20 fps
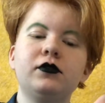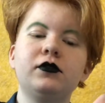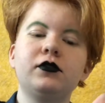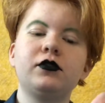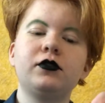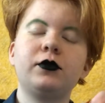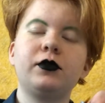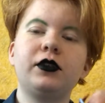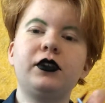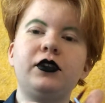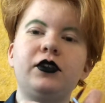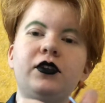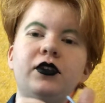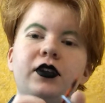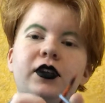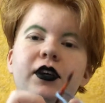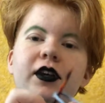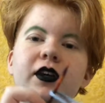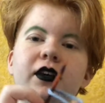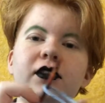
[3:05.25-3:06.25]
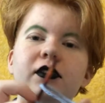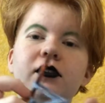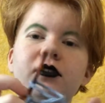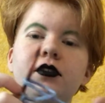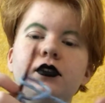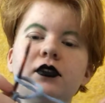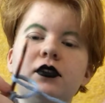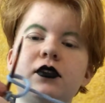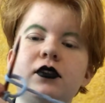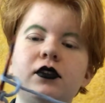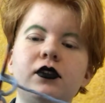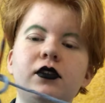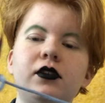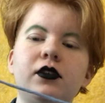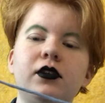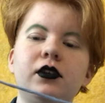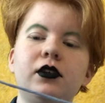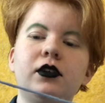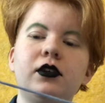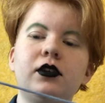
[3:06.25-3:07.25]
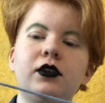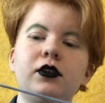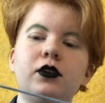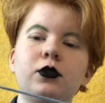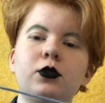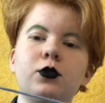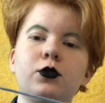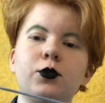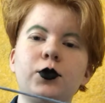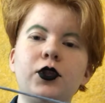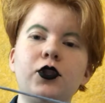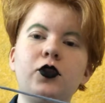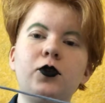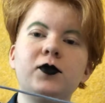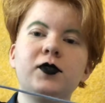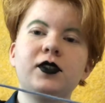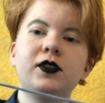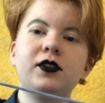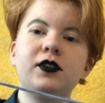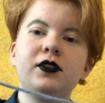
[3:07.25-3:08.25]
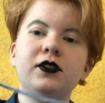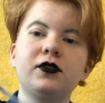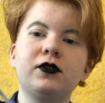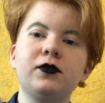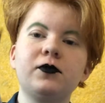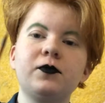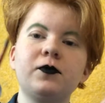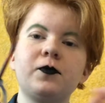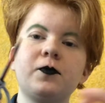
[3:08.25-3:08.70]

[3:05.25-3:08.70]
So I'm going to do it again, 3 loops on the needle,